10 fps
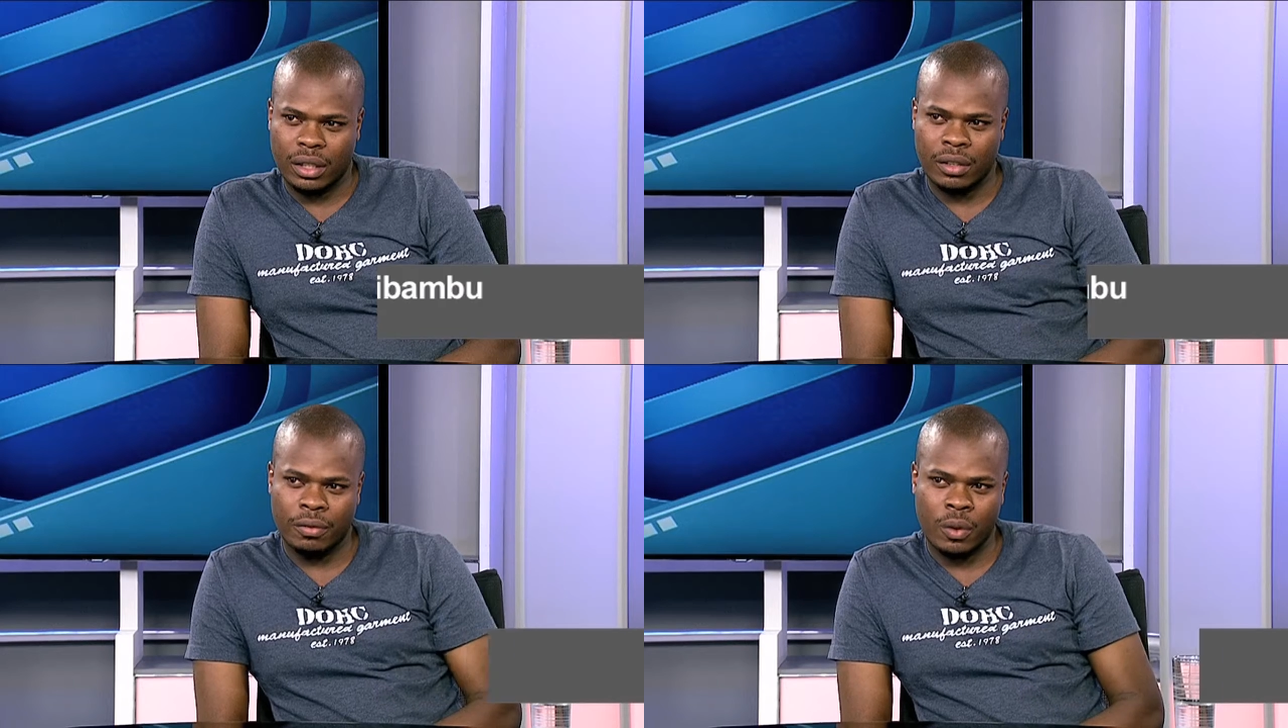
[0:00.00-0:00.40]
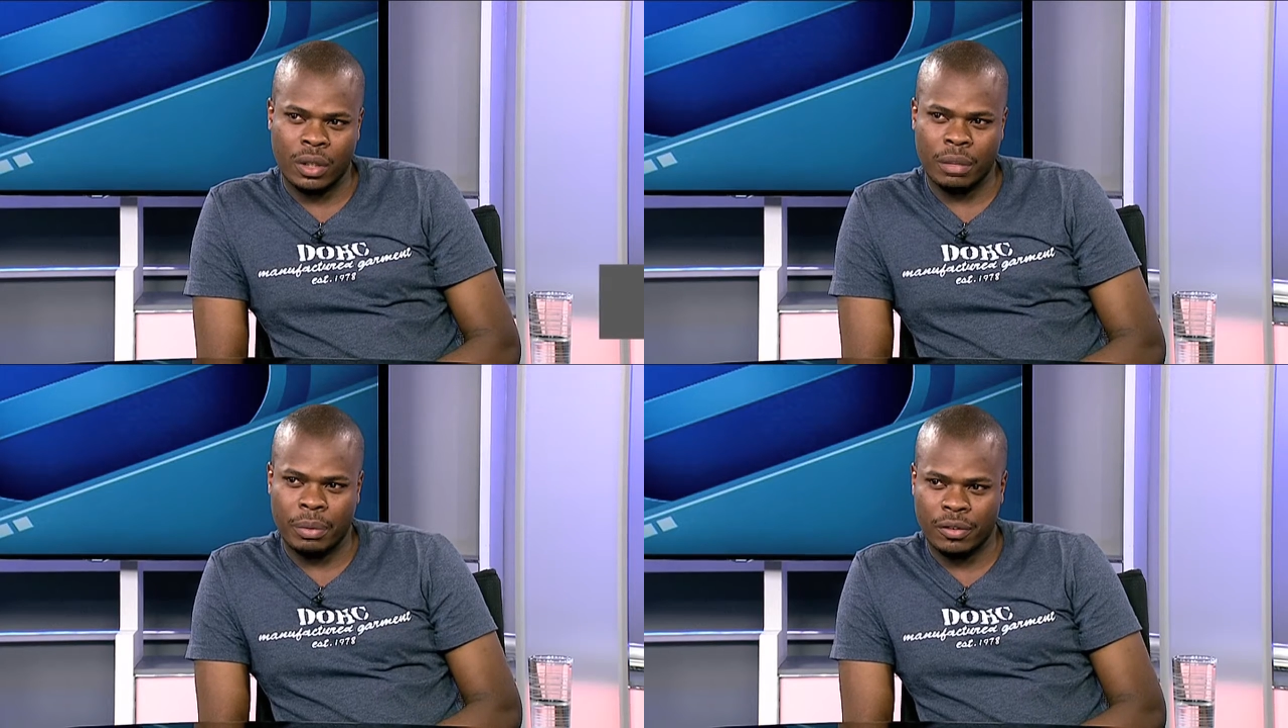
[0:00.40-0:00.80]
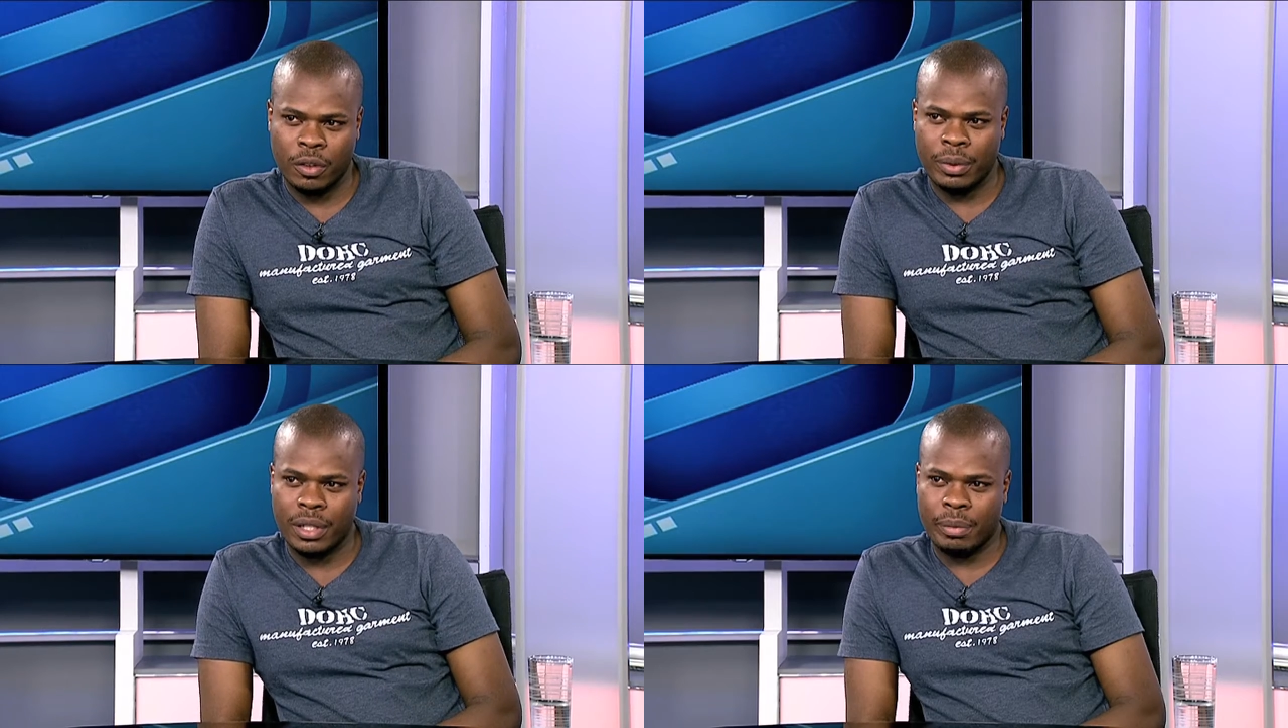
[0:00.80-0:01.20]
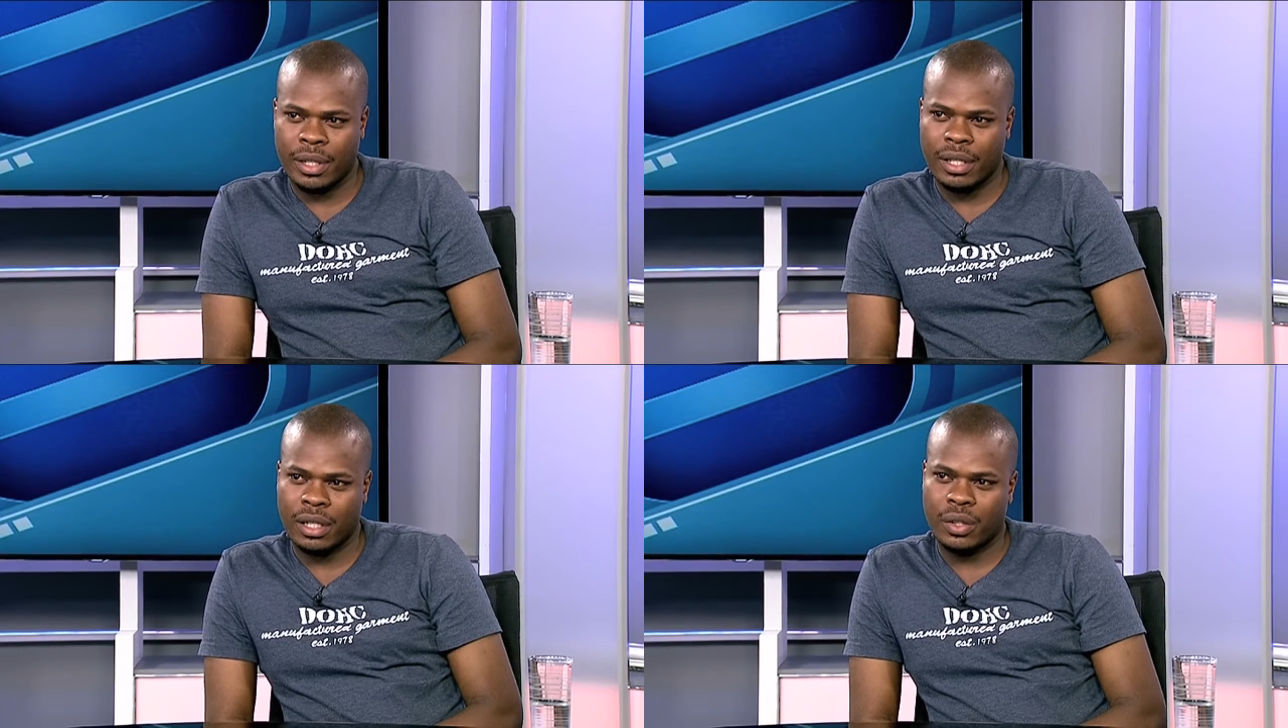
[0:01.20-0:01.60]
a vocal performance
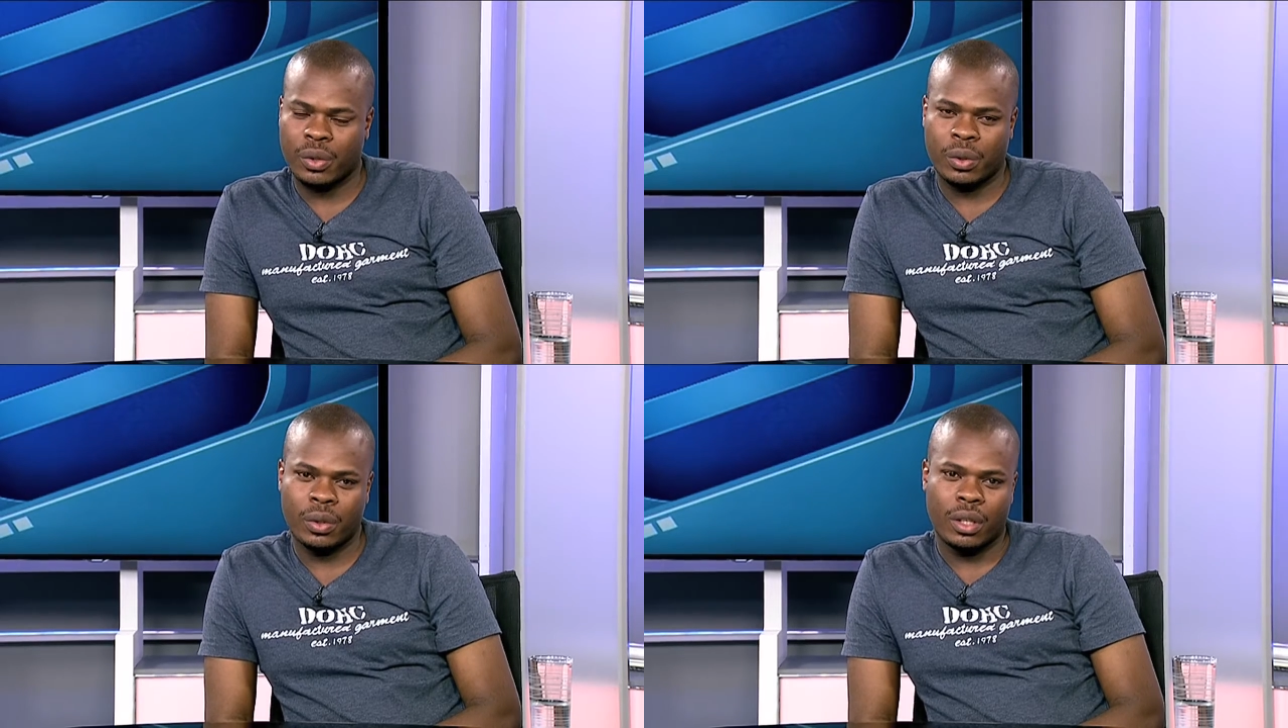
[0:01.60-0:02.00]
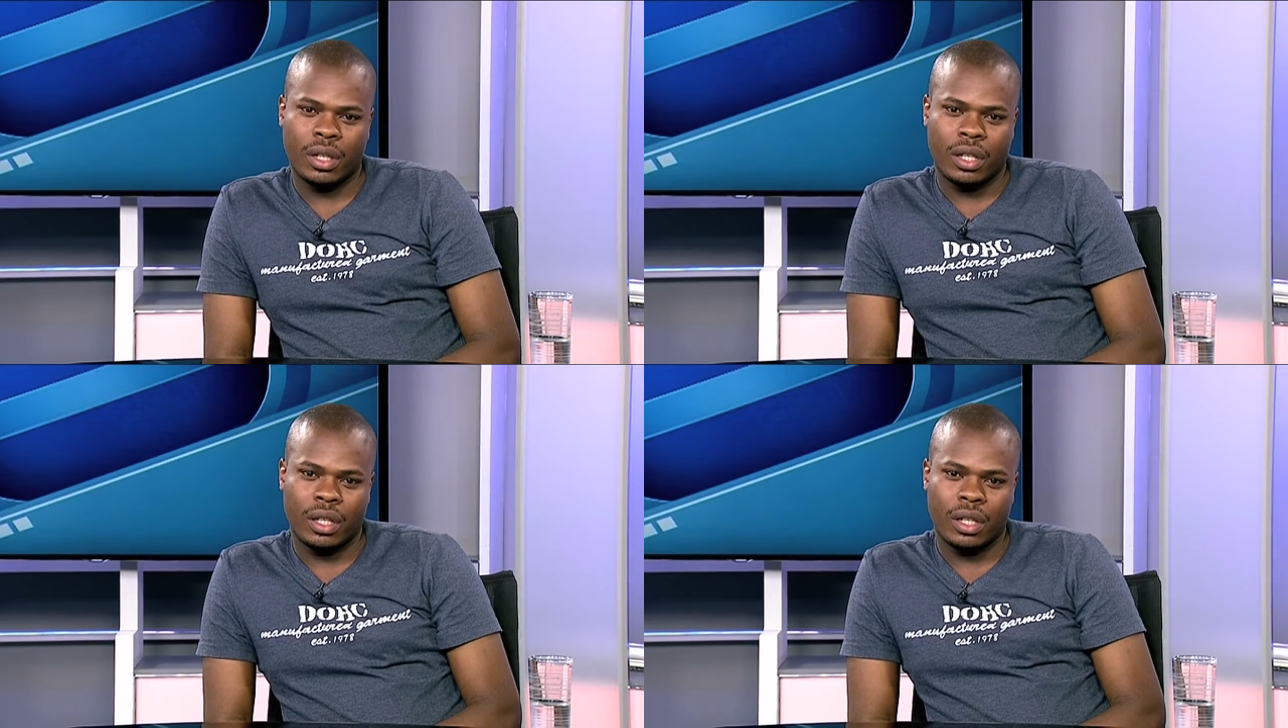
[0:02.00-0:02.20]
master. So